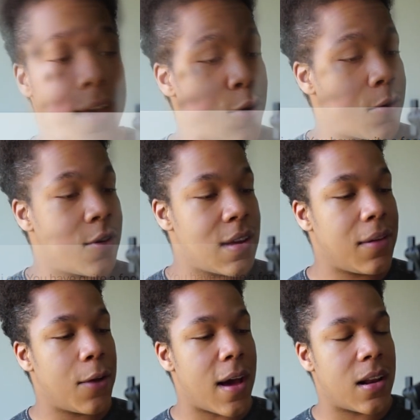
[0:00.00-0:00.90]
Yeah, you're
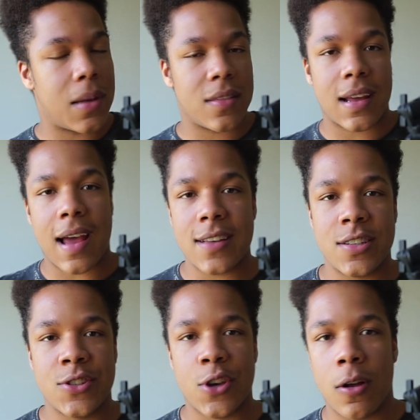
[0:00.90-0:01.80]
definitely right about that,
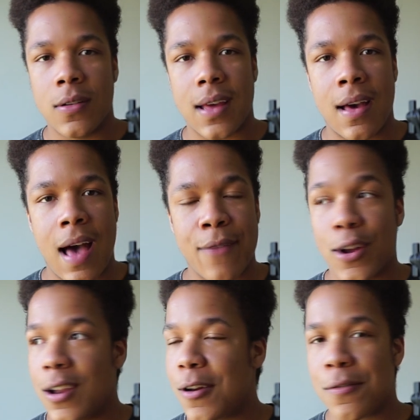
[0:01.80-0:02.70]
Eisenskjold. I've
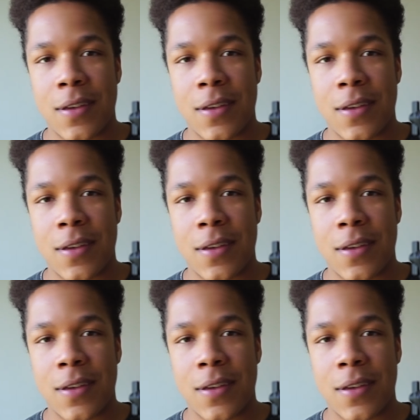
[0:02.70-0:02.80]
got a lot of